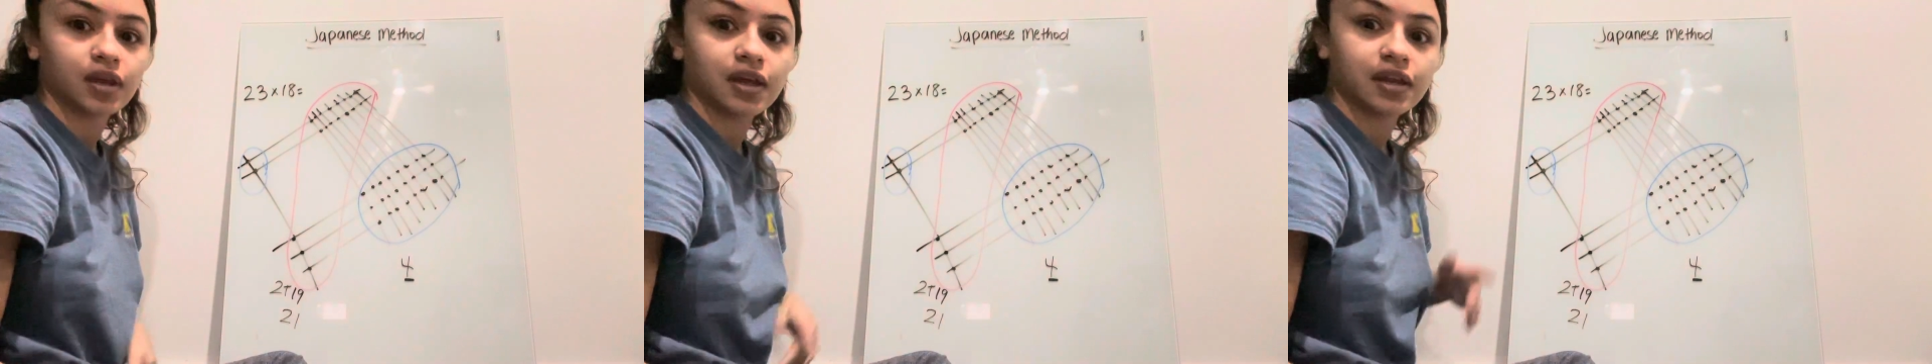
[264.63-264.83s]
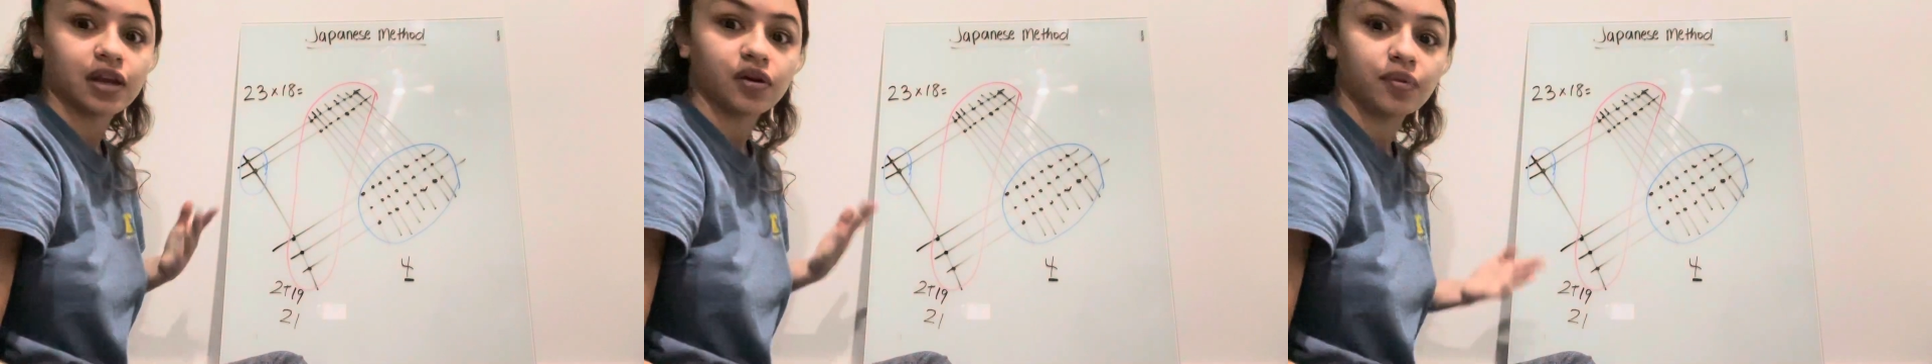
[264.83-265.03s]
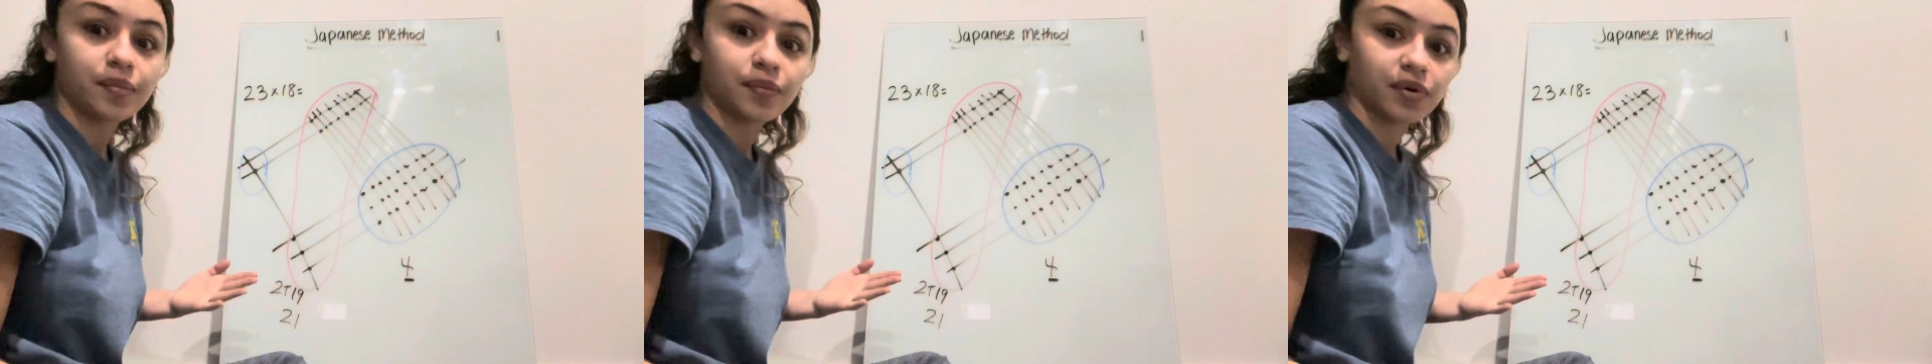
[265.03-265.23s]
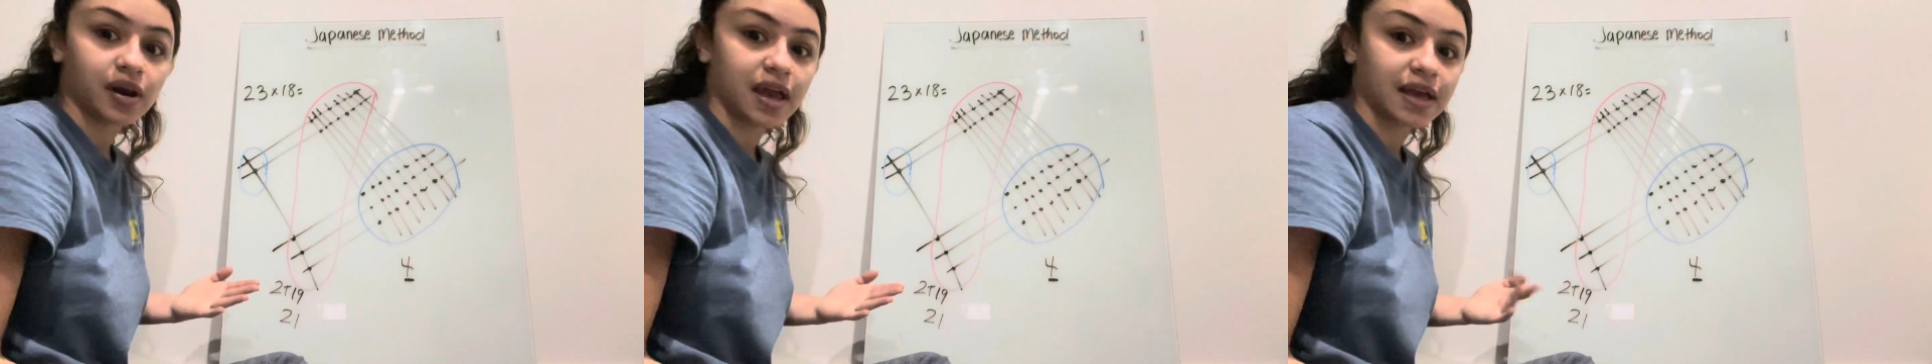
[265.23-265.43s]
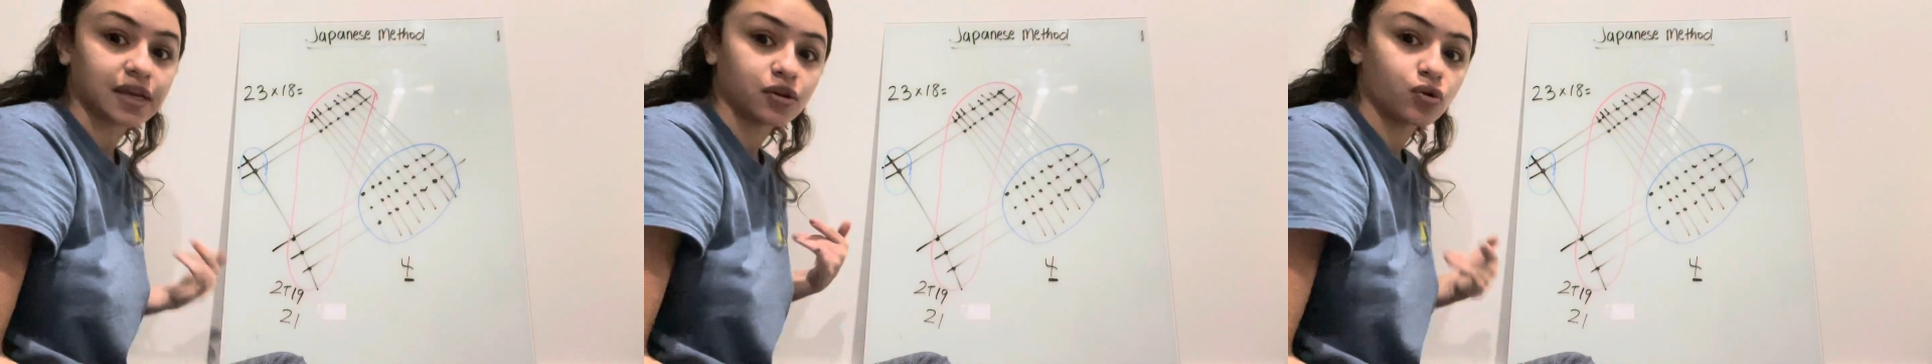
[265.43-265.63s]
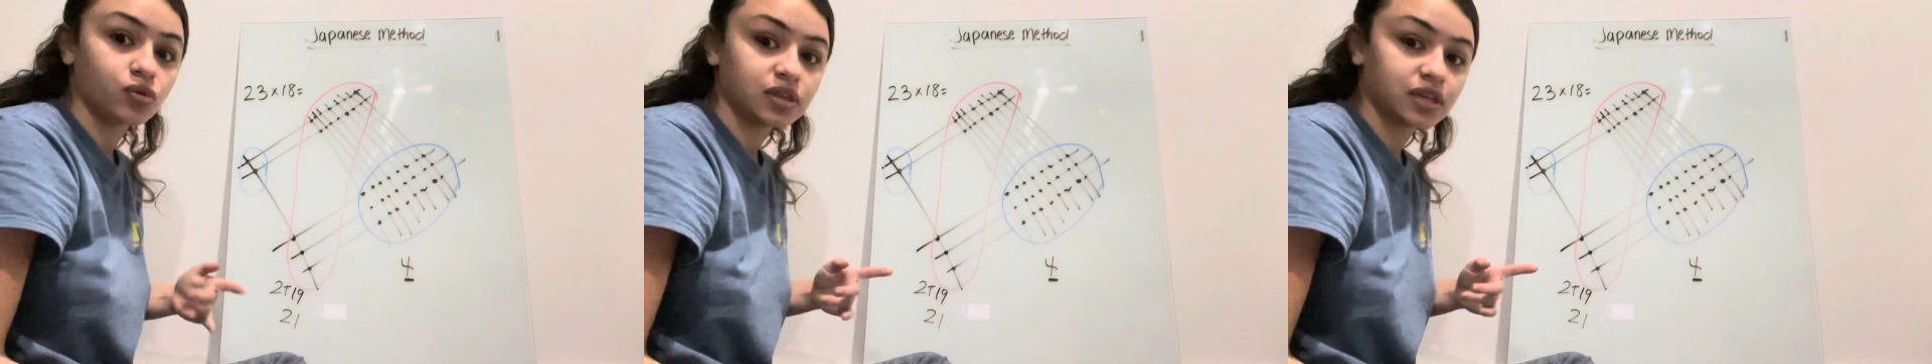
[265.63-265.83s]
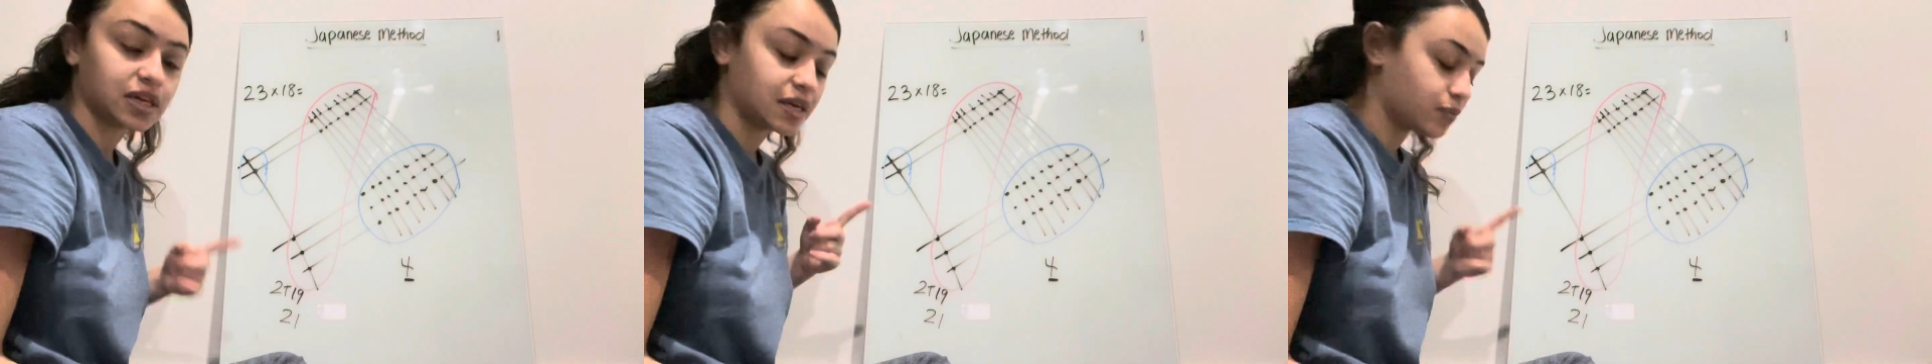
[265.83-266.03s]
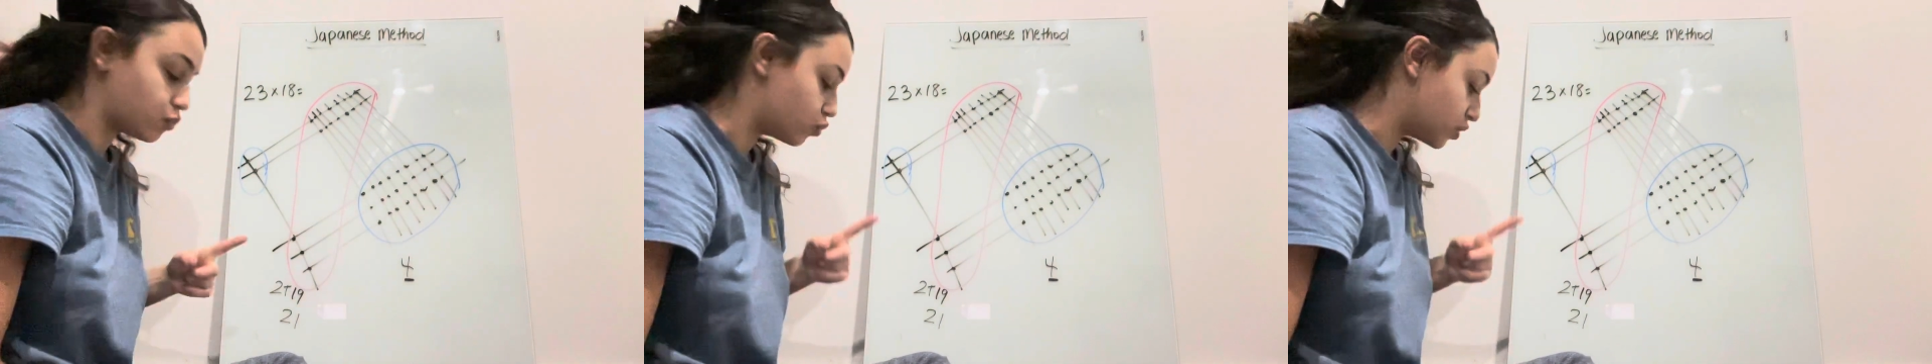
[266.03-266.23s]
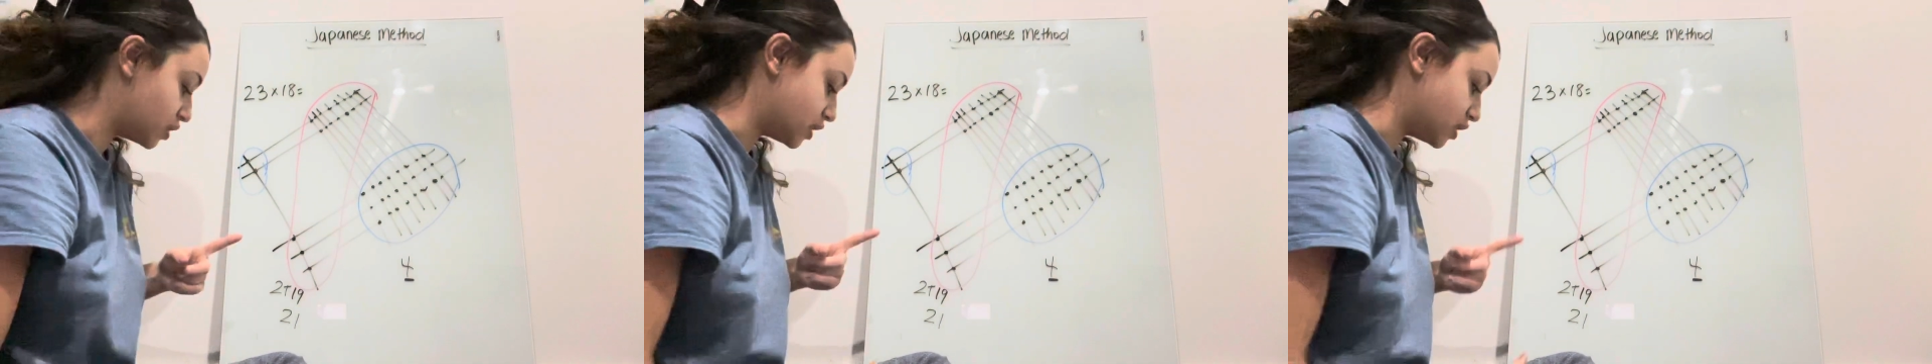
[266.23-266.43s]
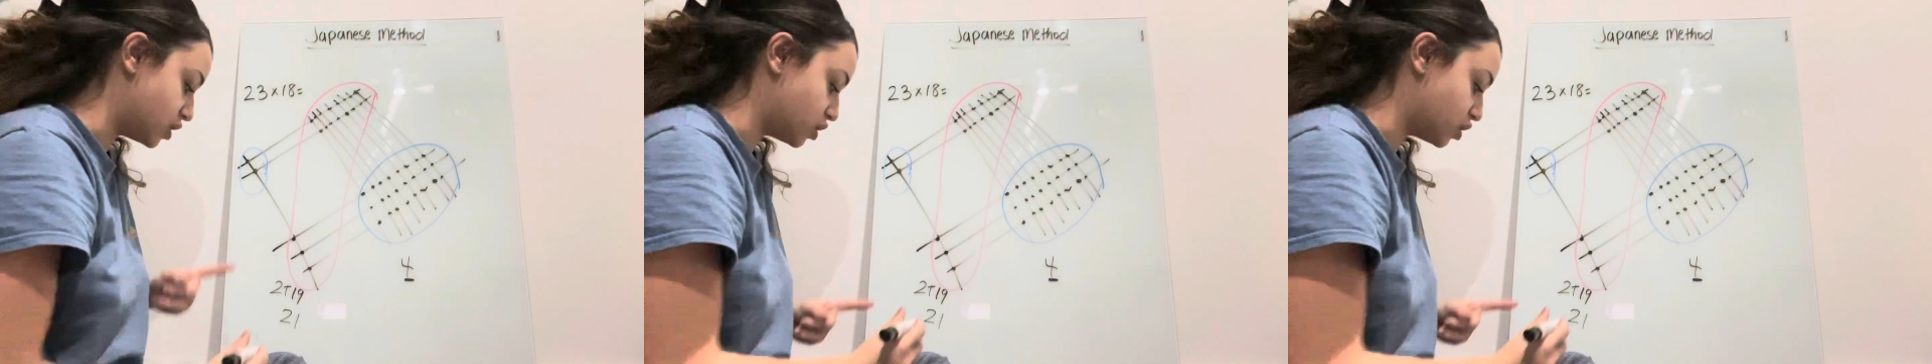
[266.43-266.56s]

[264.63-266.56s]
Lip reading: Now remember, I can only keep 1 digit.